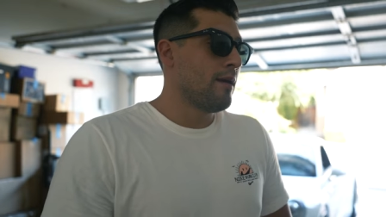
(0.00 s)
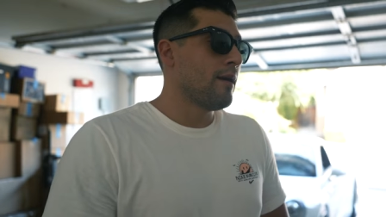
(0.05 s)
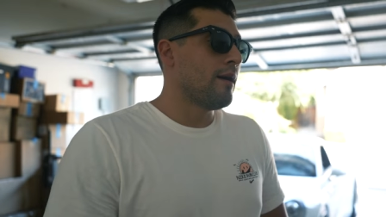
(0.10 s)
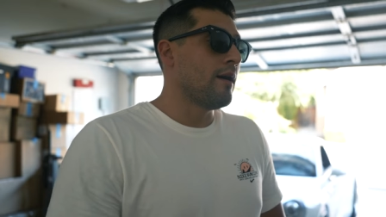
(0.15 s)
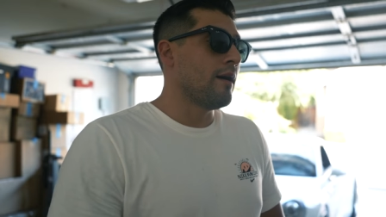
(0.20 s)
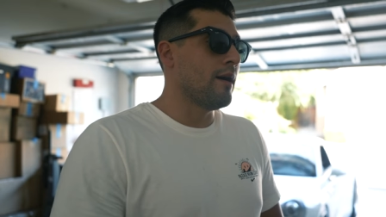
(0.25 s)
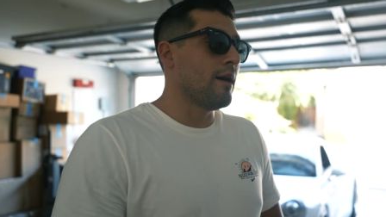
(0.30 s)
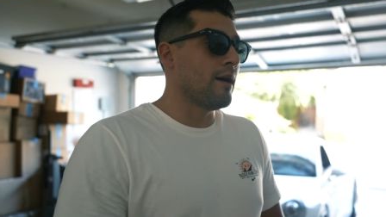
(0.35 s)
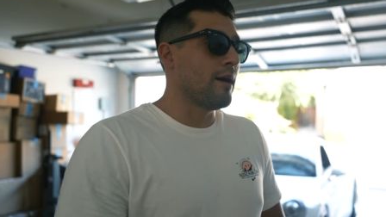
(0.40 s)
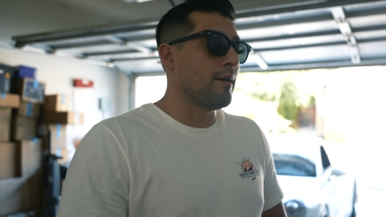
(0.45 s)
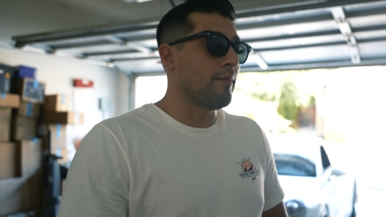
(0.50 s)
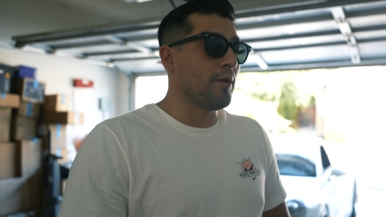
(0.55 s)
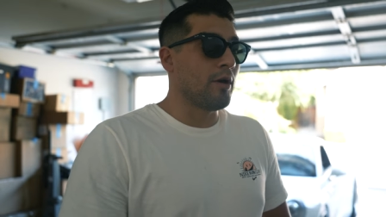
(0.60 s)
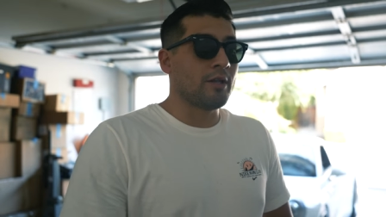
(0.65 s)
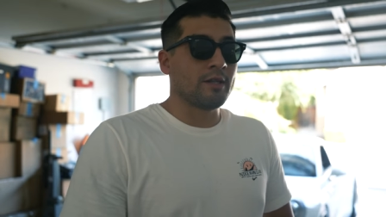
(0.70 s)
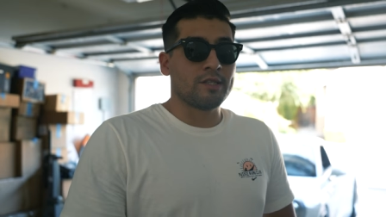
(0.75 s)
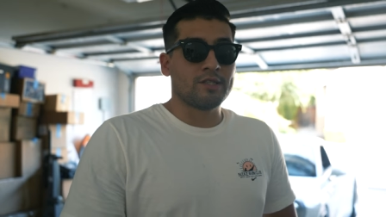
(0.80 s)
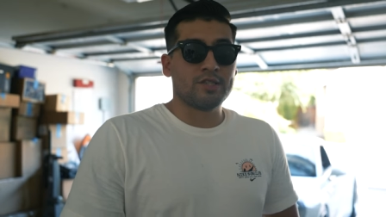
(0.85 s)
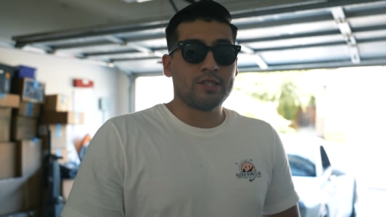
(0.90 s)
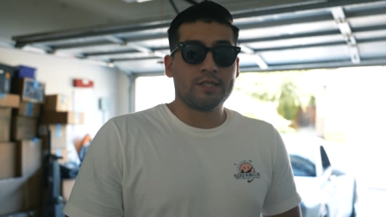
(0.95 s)
Um,
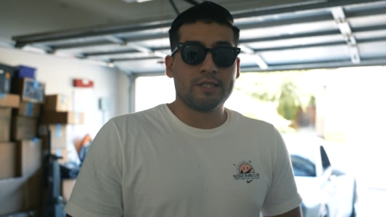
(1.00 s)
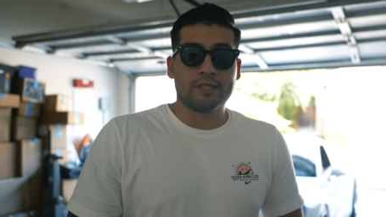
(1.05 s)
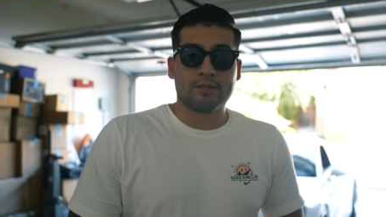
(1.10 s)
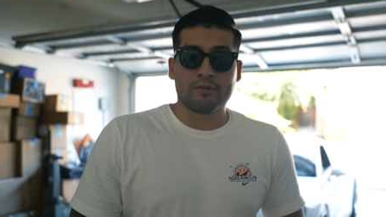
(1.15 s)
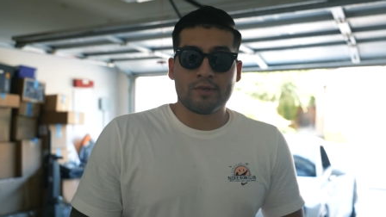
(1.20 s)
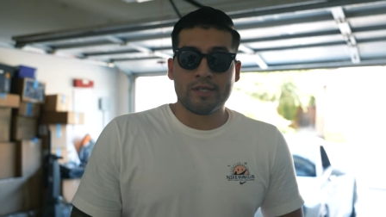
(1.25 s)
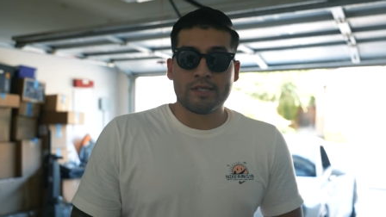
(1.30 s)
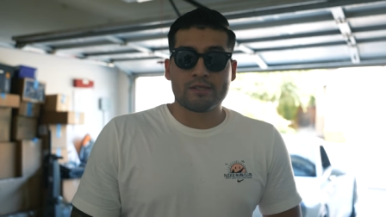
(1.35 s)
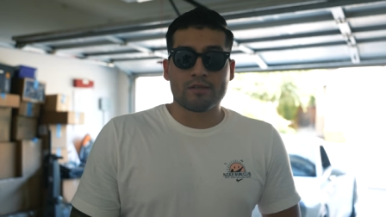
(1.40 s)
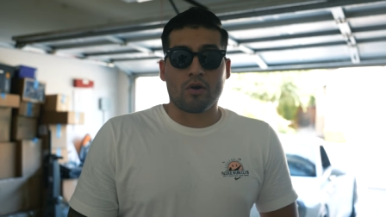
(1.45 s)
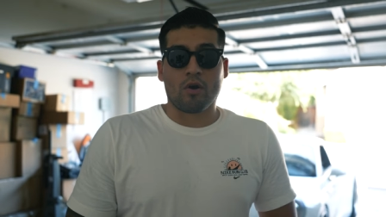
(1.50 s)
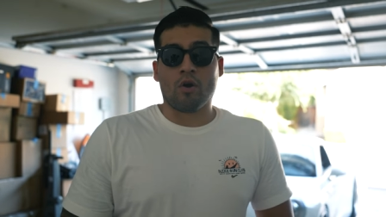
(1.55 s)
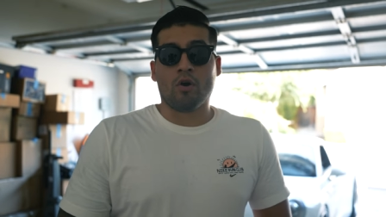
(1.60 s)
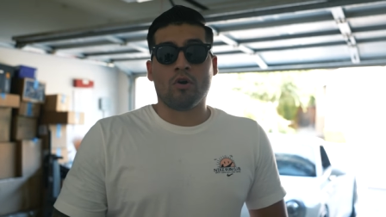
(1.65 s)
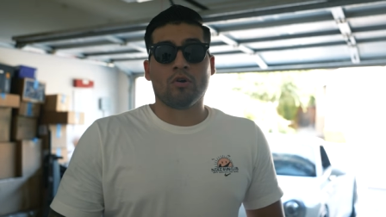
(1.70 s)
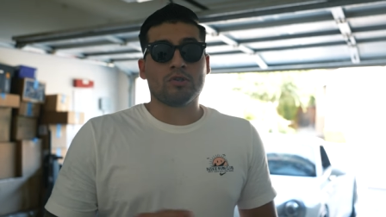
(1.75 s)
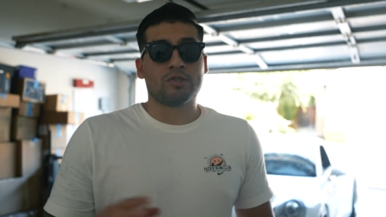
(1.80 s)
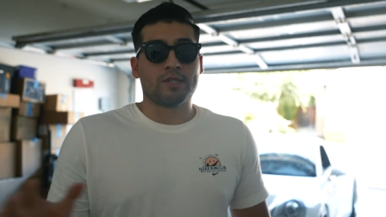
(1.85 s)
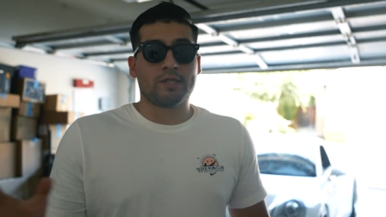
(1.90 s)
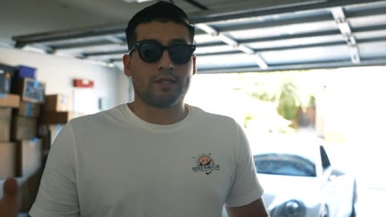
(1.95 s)
on the G T threes,
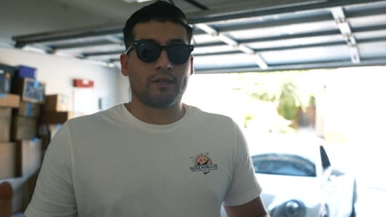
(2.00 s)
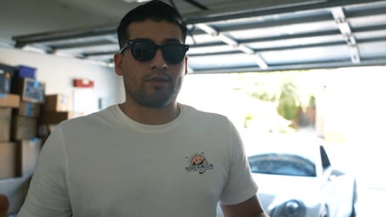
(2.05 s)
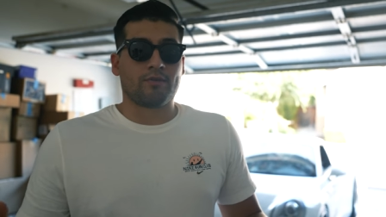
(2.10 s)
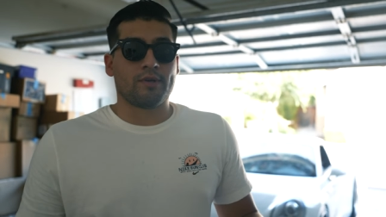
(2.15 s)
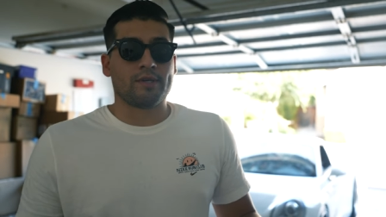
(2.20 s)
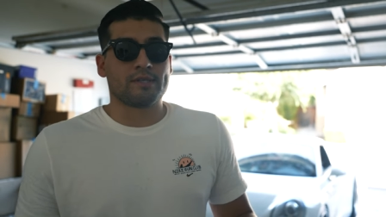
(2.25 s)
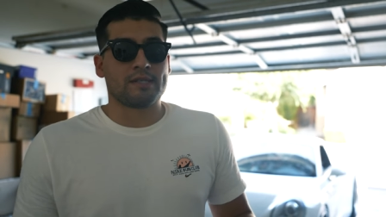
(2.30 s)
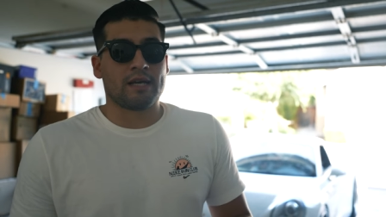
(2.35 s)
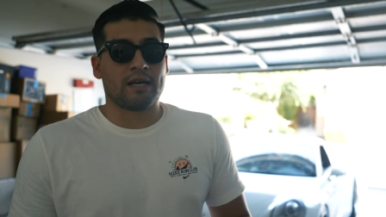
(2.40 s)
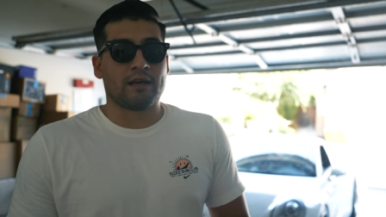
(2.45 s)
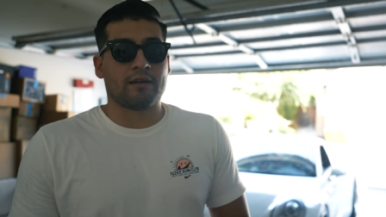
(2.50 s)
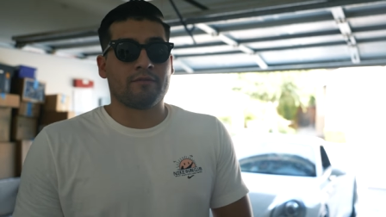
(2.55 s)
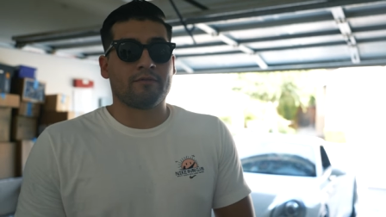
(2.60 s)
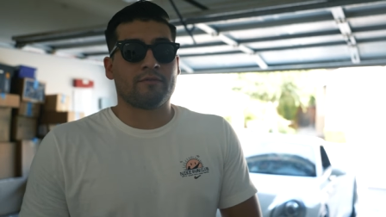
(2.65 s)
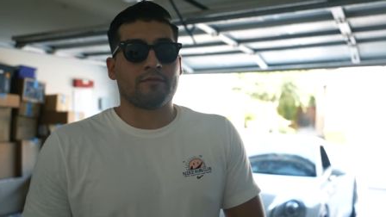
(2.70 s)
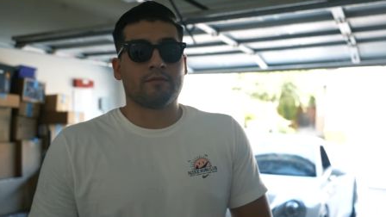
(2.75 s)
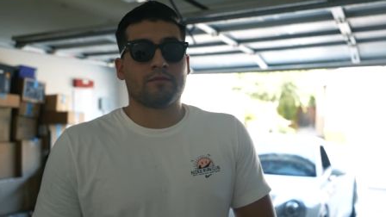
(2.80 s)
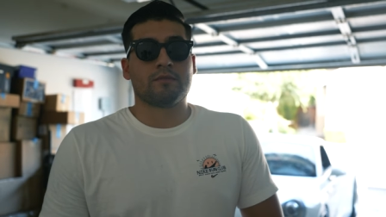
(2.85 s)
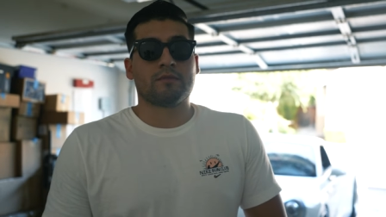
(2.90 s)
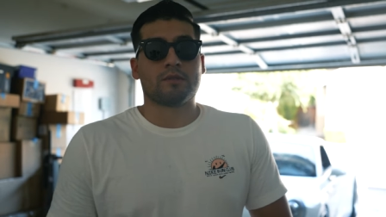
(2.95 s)
all G T threes have
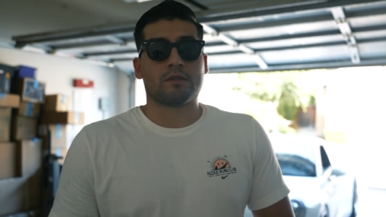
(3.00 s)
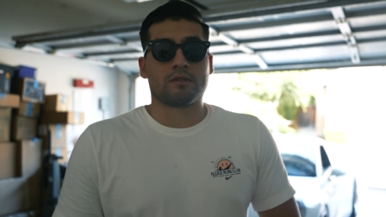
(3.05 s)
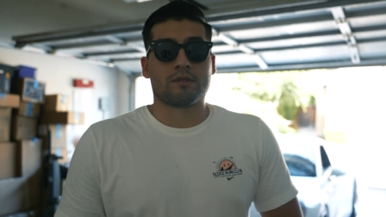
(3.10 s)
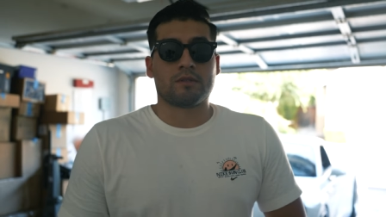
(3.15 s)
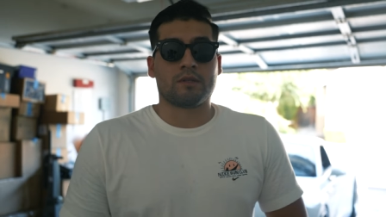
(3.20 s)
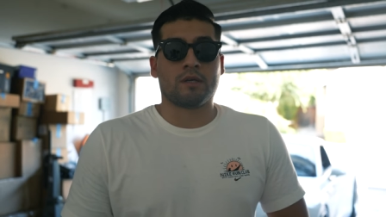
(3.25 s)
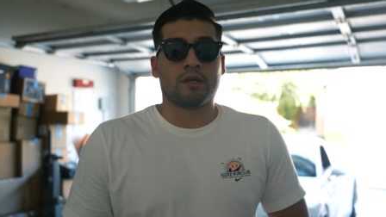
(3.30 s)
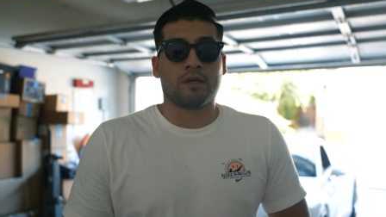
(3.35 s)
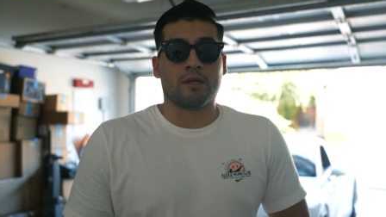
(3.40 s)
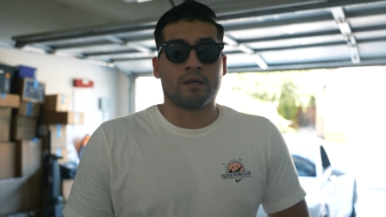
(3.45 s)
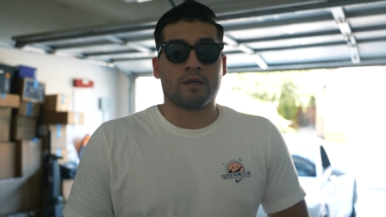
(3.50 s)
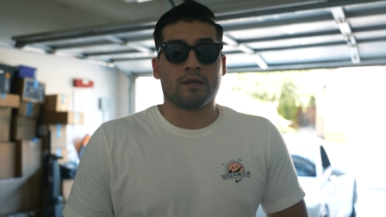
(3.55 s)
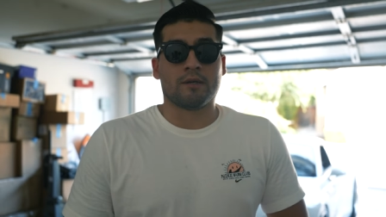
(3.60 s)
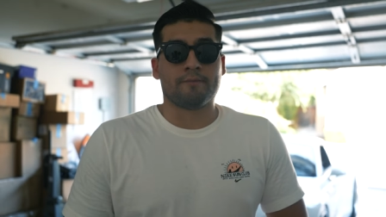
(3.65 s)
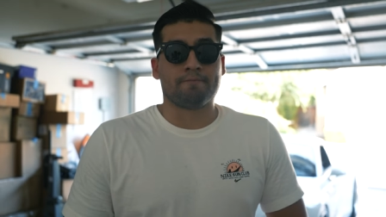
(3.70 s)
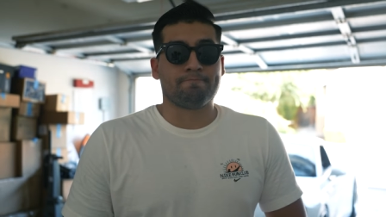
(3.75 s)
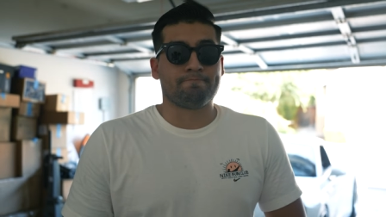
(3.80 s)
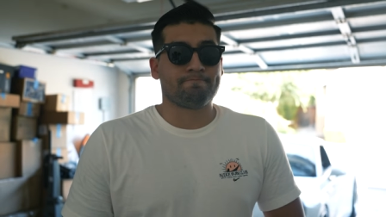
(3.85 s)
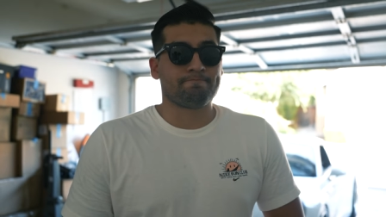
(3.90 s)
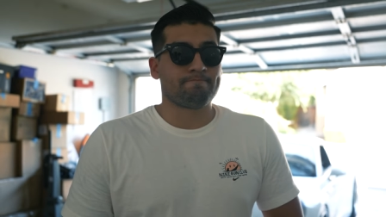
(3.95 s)

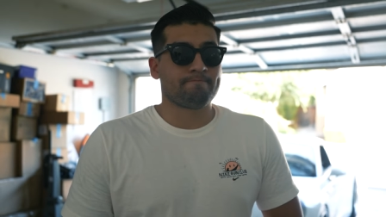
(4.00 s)
um,